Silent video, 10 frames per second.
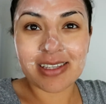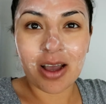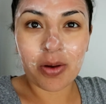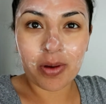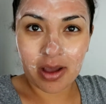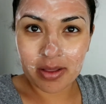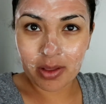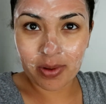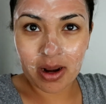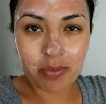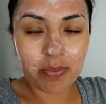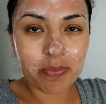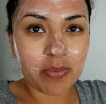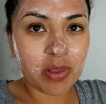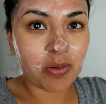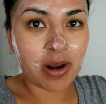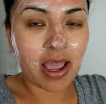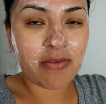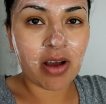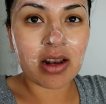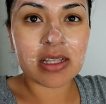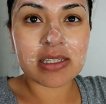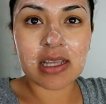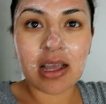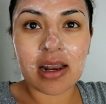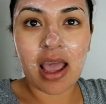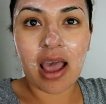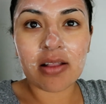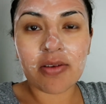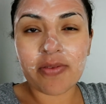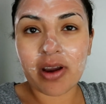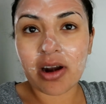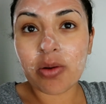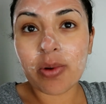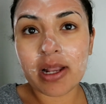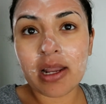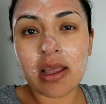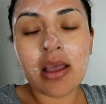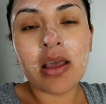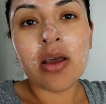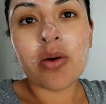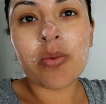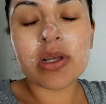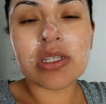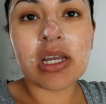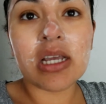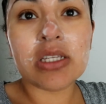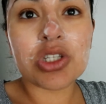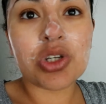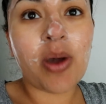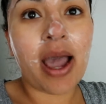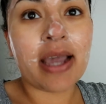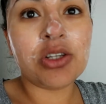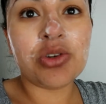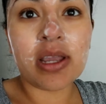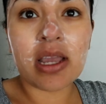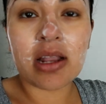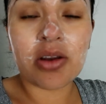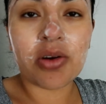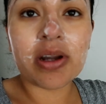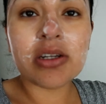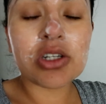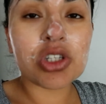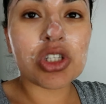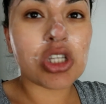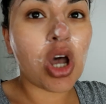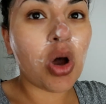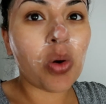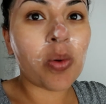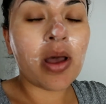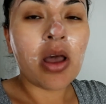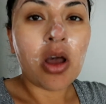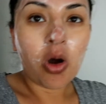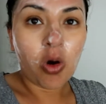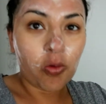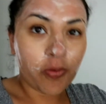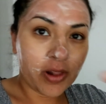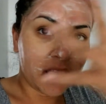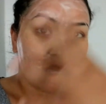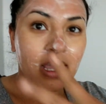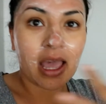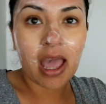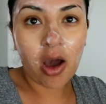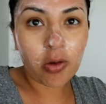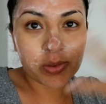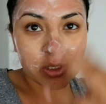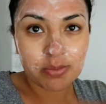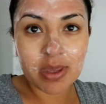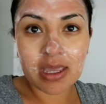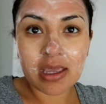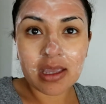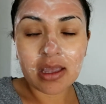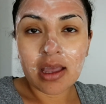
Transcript: so uh, the one I'm the one I have on is an aloe vera one which is to hydrate and nourish. So hopefully it helps me